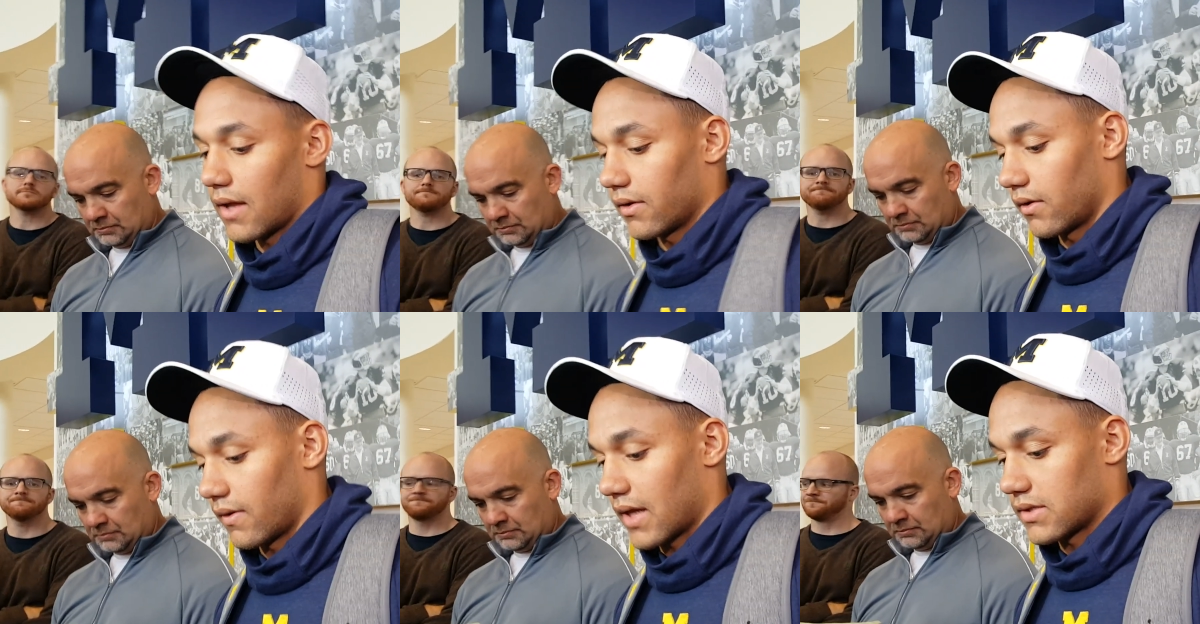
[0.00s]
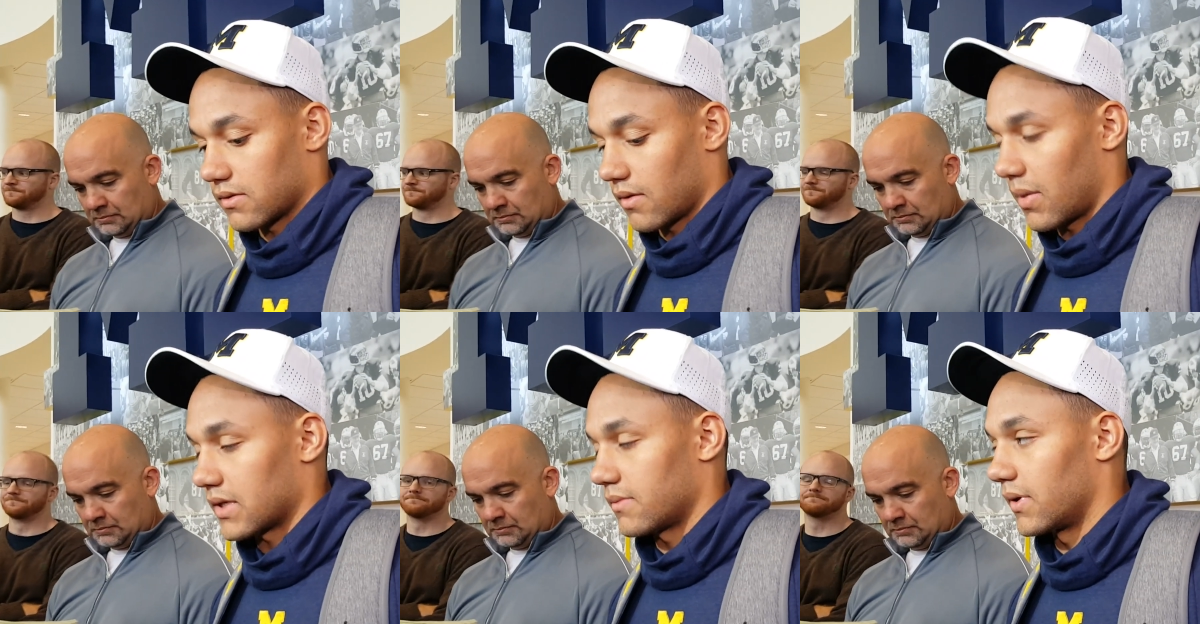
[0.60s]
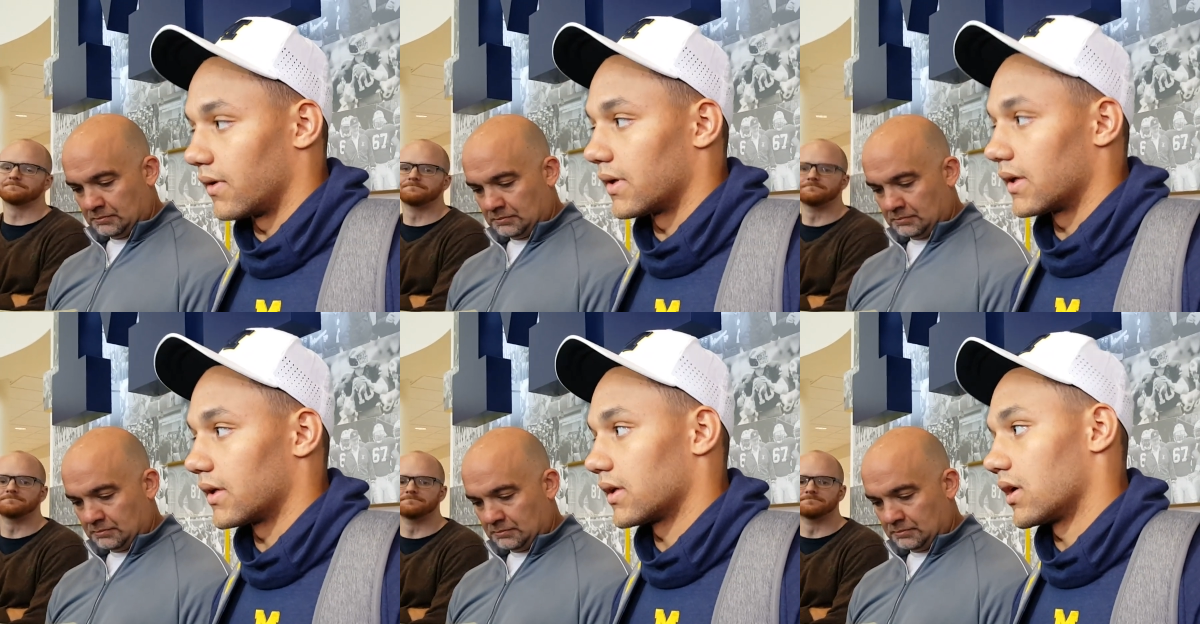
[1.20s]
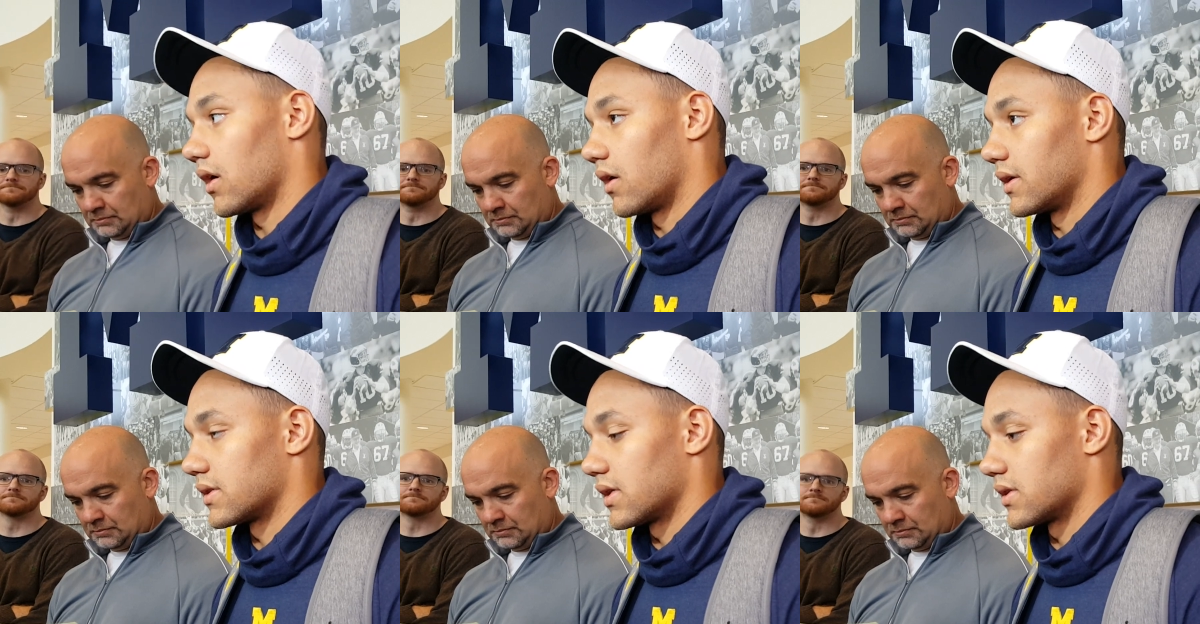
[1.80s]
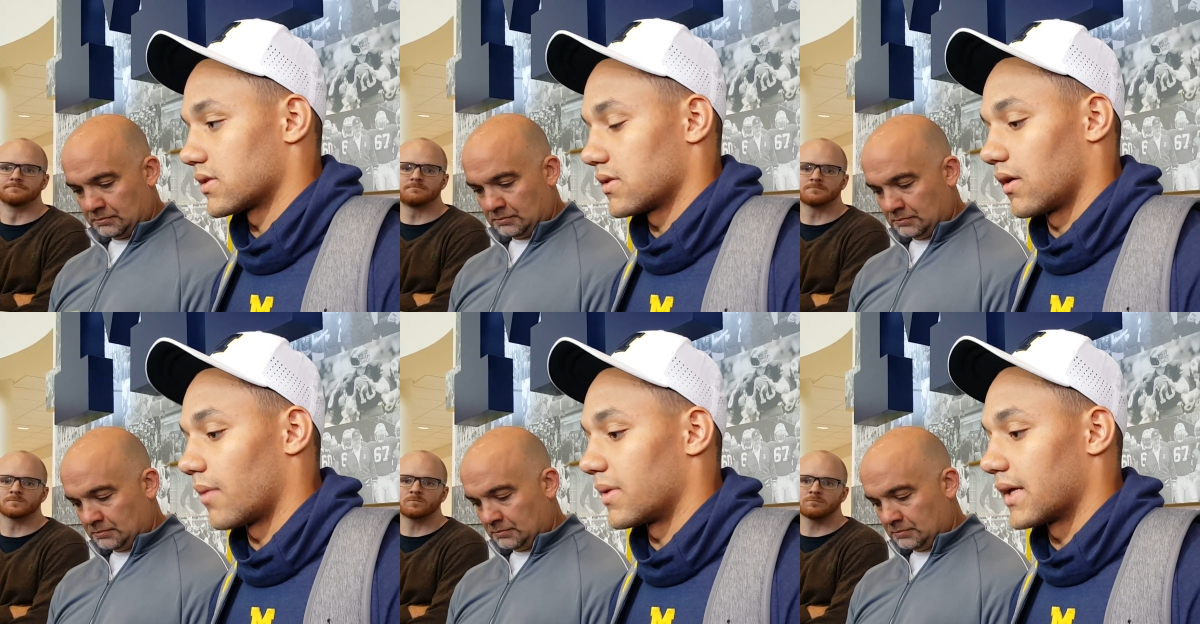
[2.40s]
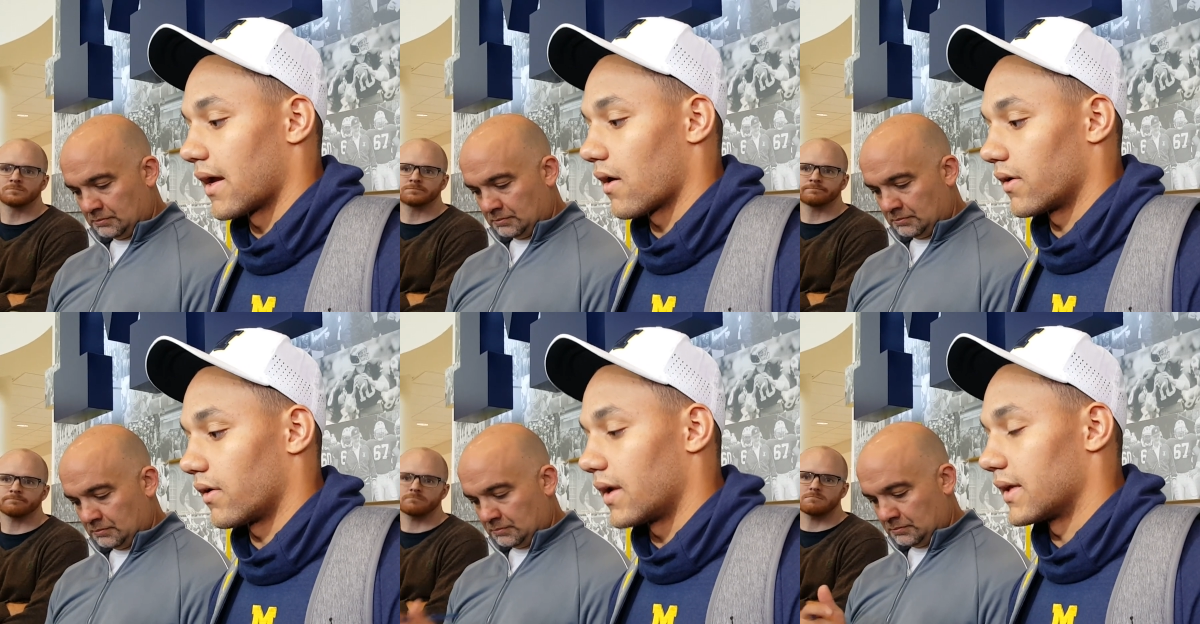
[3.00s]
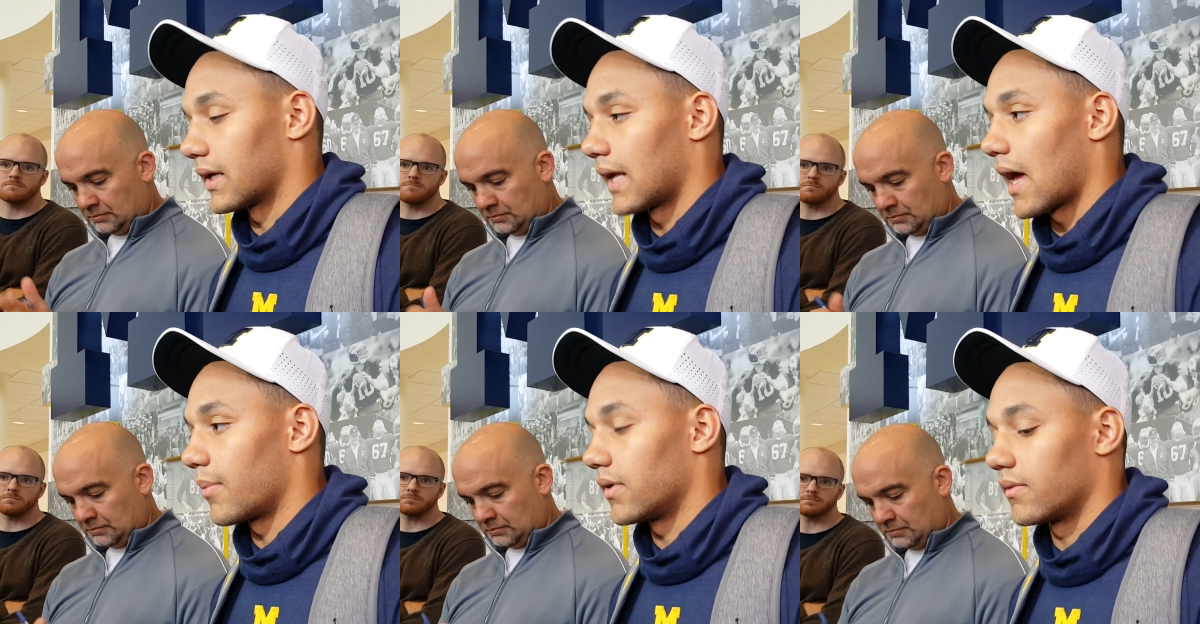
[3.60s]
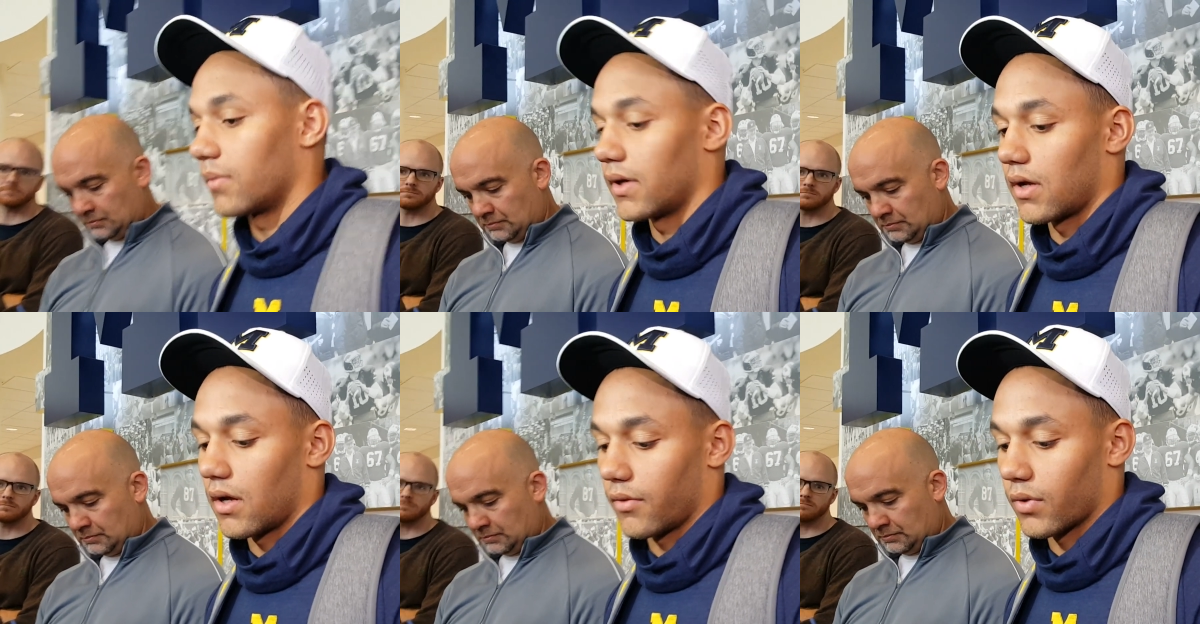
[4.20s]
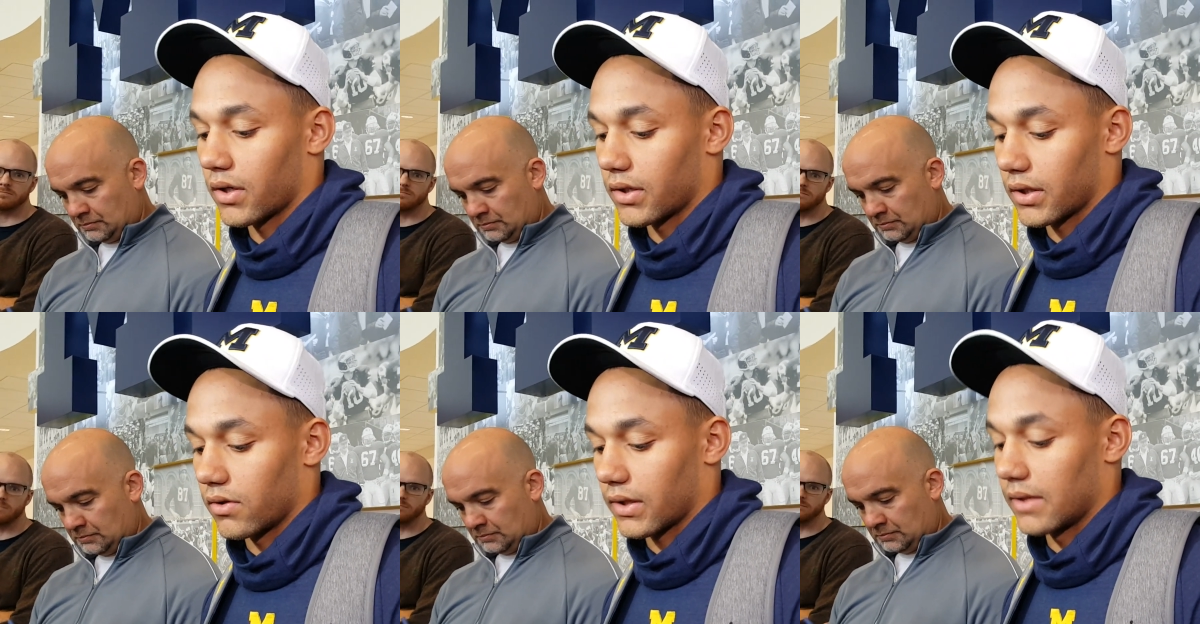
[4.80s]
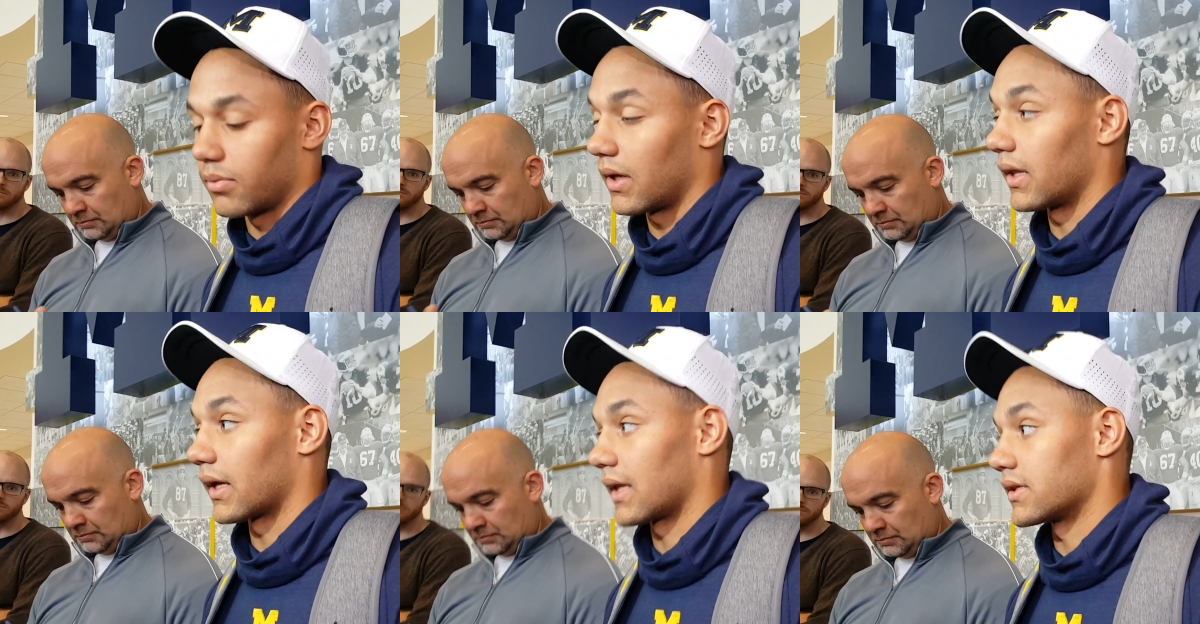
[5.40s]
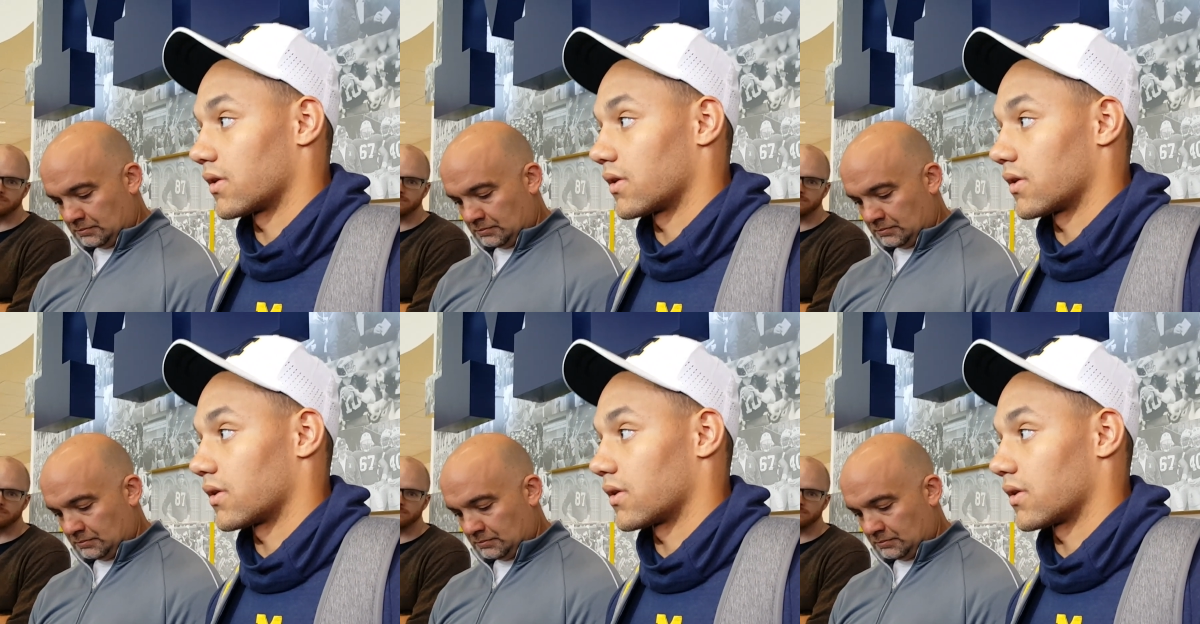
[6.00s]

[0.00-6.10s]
Speaker 1: you know that's a possibility, uh, it's, it's, still up in the air. You know, anything can happen, but uh, we're gonna you know keep playing like that's our